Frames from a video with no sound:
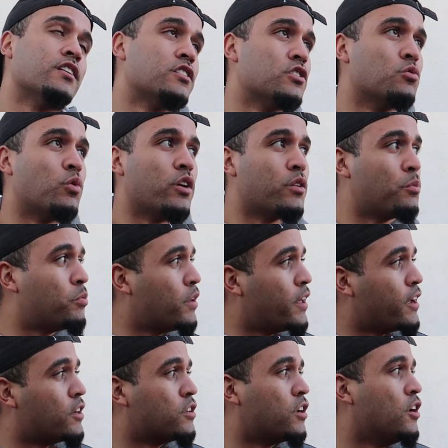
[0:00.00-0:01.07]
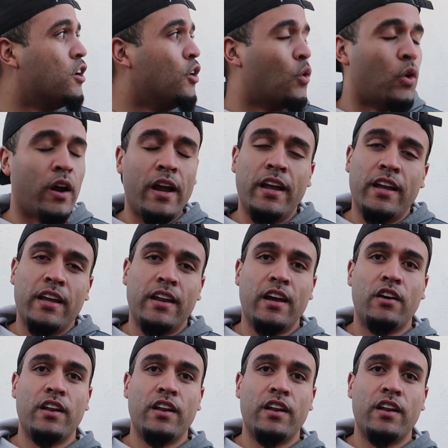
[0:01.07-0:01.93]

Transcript: This is where the players were hanging